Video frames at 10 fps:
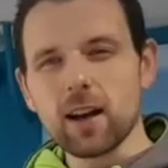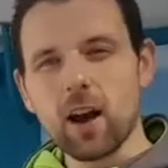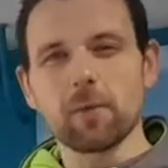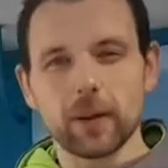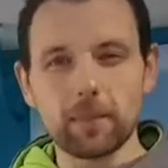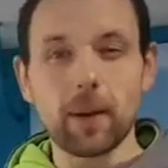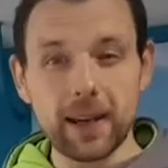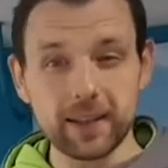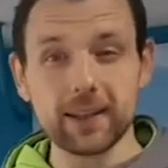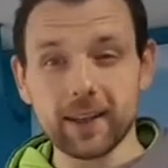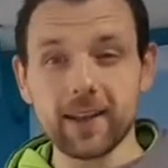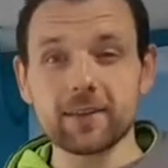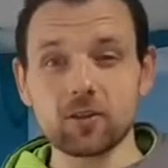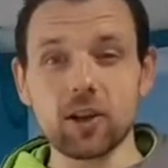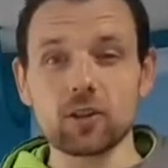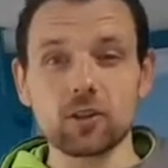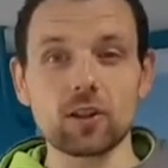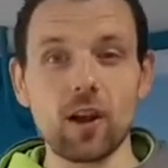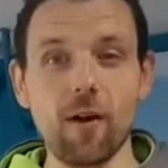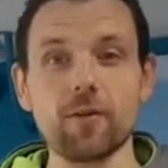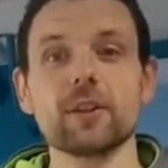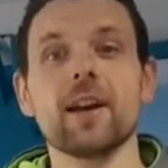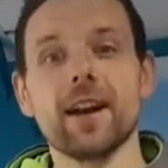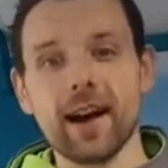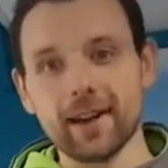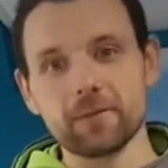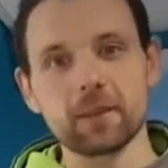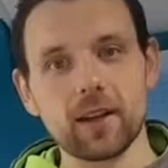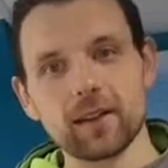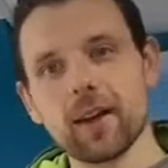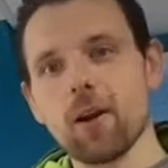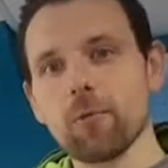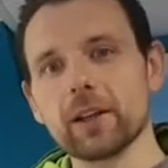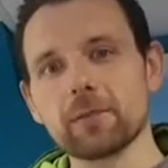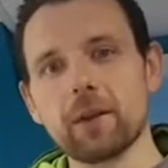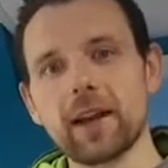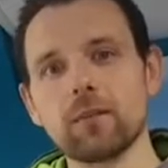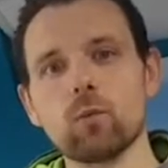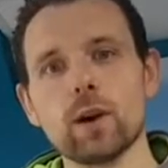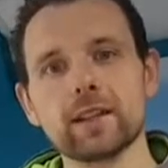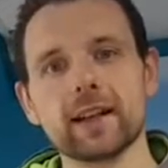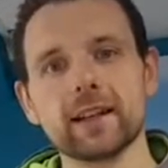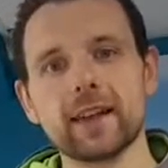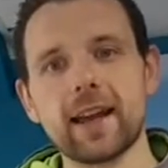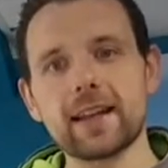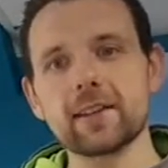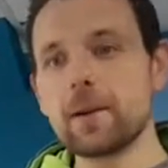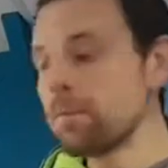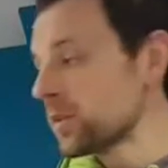hopefully basic introduction to those and help explain what exactly that is.